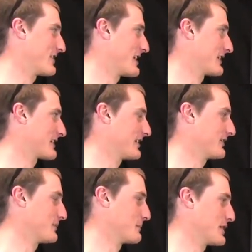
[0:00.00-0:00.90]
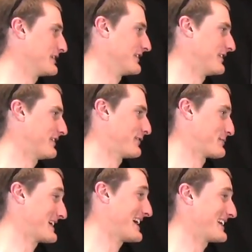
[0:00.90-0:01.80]
I've got custom buttons
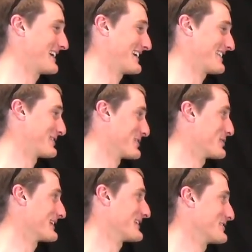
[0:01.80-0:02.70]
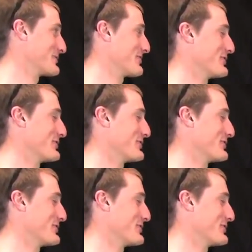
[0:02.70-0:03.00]
from Cat Eye that are going under